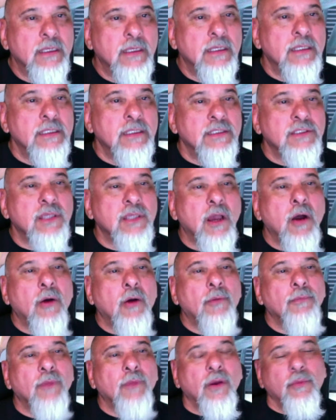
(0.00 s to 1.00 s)

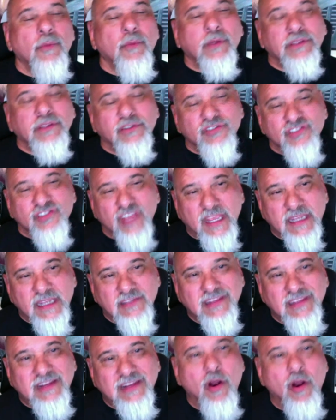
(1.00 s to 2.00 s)
So what they're saying is
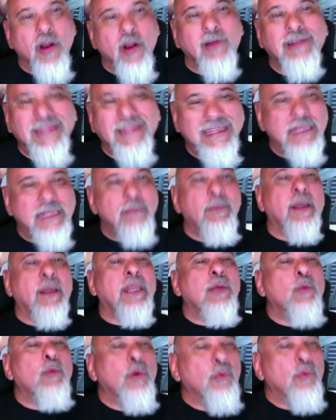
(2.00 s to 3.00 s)
that hardly anybody
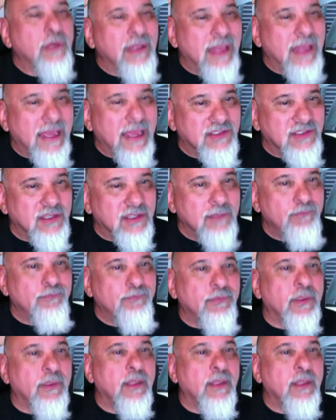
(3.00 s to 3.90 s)
will realize it,